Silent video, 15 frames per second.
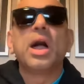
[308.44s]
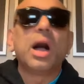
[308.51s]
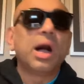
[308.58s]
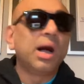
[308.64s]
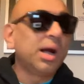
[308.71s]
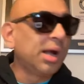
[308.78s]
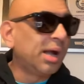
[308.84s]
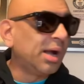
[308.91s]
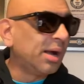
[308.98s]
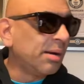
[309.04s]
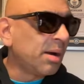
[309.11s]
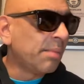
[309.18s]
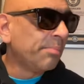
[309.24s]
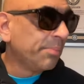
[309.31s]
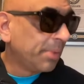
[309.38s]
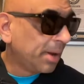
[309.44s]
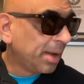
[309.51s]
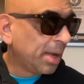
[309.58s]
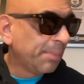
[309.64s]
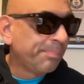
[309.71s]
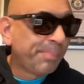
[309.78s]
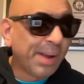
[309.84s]
I, I, I'm
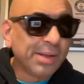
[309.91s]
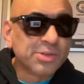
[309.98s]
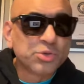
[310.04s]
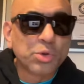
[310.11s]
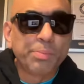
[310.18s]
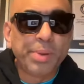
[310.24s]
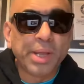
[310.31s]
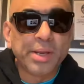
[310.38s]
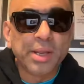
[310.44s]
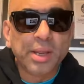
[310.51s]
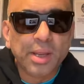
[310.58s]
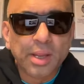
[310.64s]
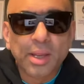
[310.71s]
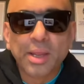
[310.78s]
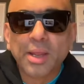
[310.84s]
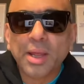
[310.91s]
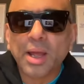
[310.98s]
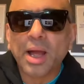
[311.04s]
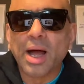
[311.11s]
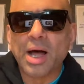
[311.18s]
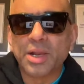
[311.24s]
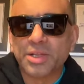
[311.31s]
a pound to a penny.
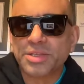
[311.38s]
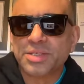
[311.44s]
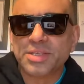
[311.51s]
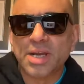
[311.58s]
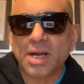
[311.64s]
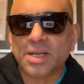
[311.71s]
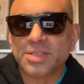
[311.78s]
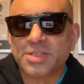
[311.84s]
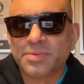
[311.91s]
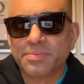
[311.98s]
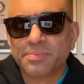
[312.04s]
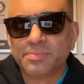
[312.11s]
Haaland starts.